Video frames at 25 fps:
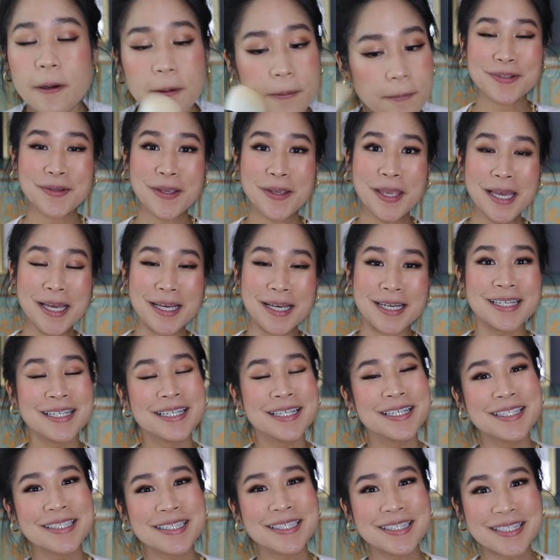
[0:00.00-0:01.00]
So yeah,
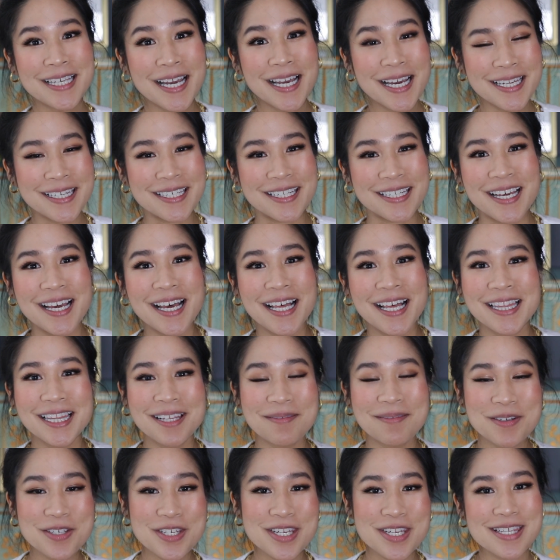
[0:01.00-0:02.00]
done. Let
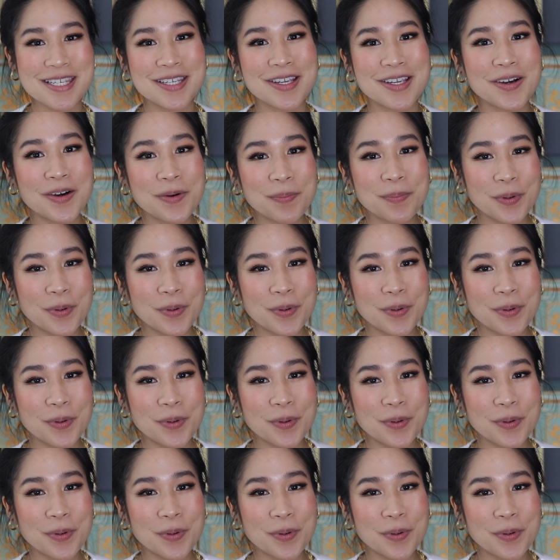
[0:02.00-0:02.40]
me just go